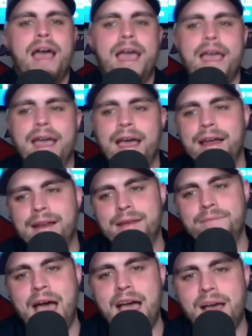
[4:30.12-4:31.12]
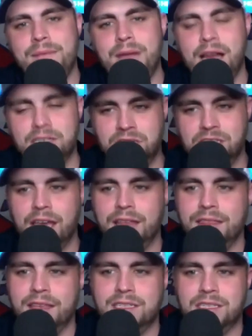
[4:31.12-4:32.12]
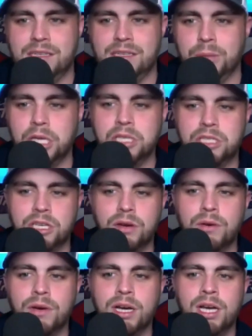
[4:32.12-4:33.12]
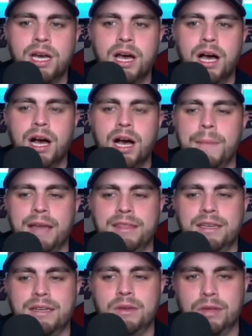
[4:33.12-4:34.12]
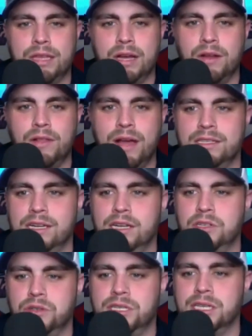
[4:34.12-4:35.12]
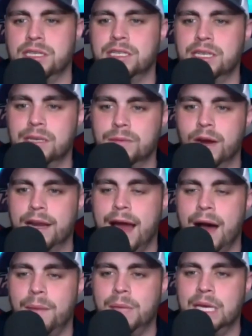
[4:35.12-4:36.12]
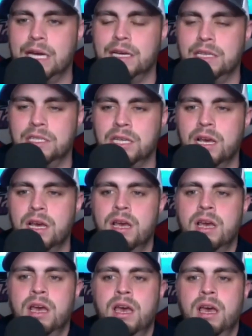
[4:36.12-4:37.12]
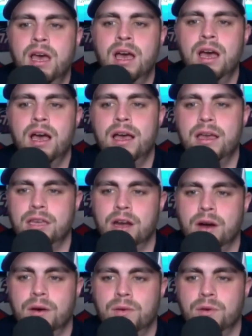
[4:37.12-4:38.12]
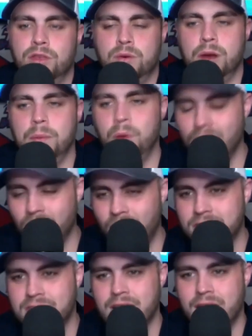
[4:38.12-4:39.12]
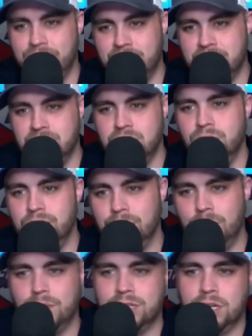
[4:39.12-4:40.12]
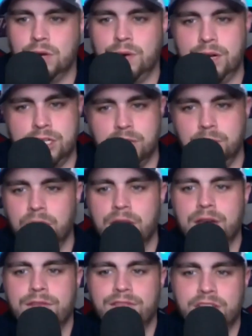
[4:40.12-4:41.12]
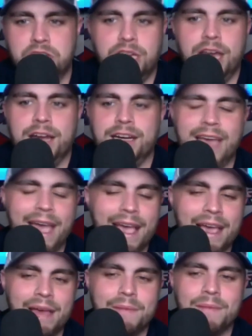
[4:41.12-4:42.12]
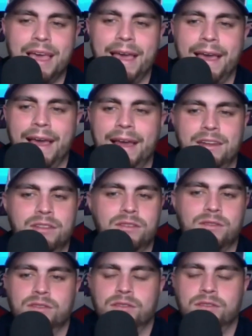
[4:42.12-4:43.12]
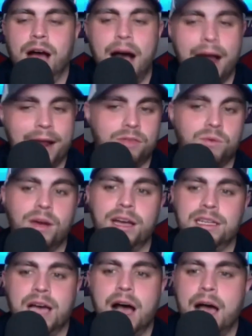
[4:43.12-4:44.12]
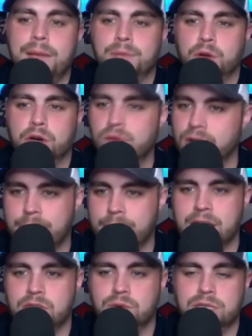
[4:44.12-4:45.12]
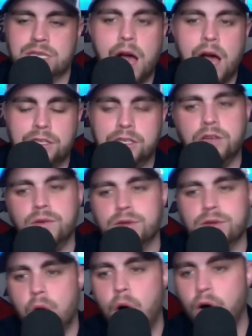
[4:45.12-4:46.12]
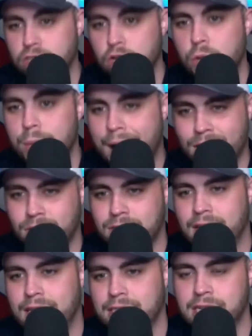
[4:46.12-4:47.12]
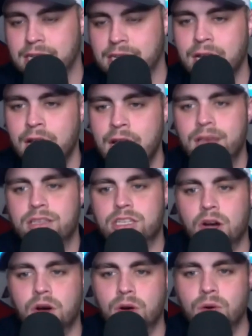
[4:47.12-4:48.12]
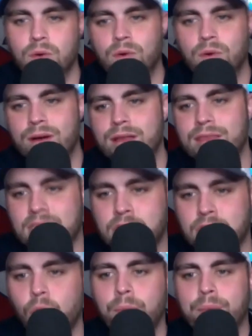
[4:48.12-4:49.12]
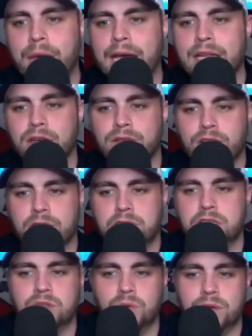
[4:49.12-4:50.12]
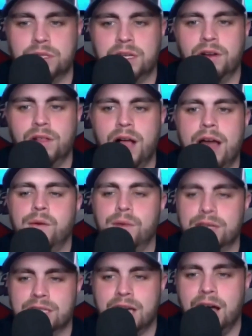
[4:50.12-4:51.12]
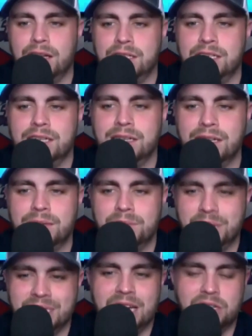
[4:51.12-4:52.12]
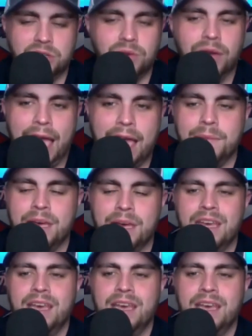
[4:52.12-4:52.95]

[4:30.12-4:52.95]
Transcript: And Matt, I'm not just saying this to please you. I think North Carolina is an interesting team right now because, 3-point loss to FSU in what was a questionably officiated game, and they're hot at the right time. They're going up against Wisconsin, who is also battle tested. So this whole Baylor versus North Carolina, Wisconsin potential game